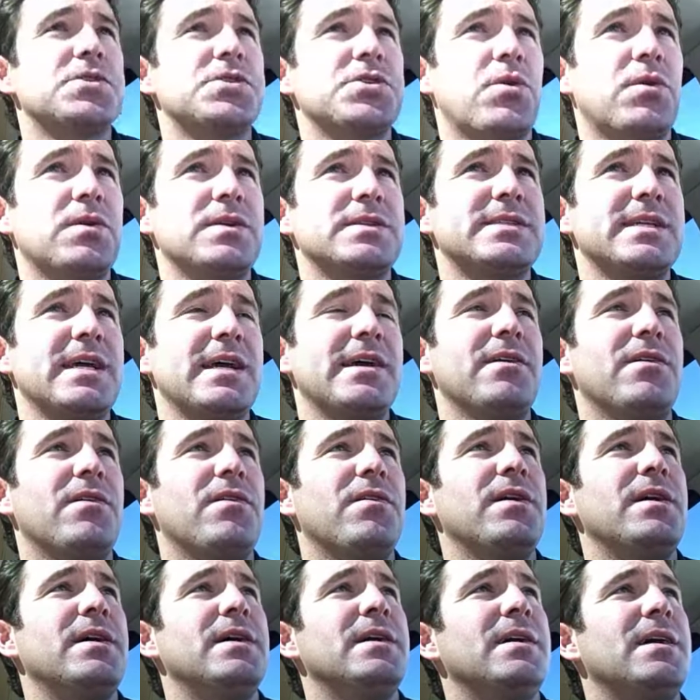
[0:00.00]
Short
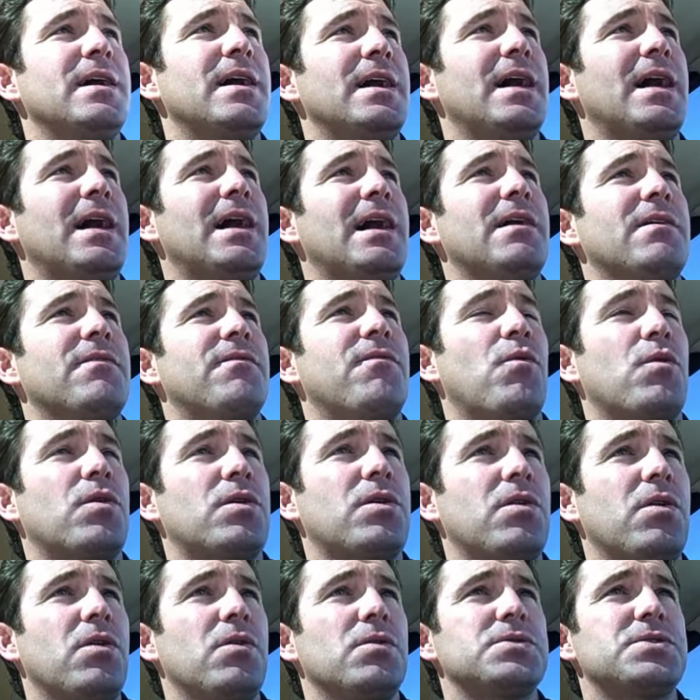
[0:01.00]
sale,
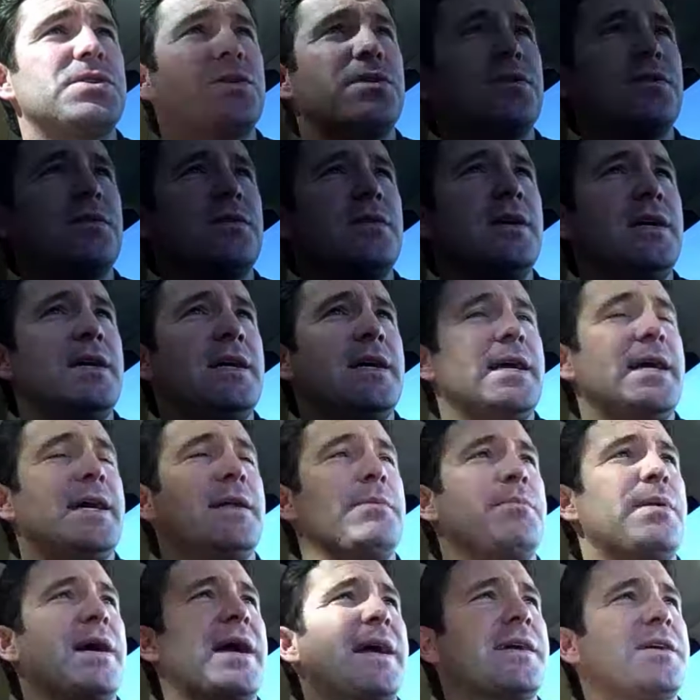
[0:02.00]
foreclosure,
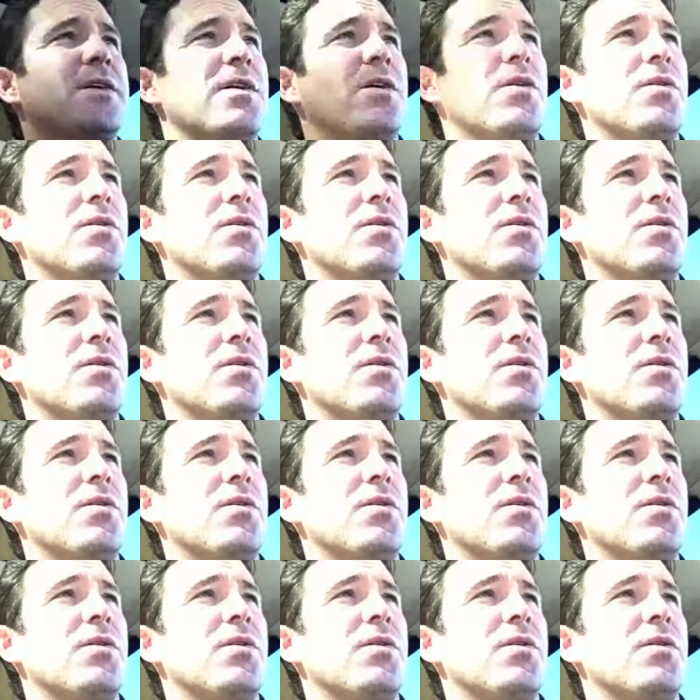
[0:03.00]
and bank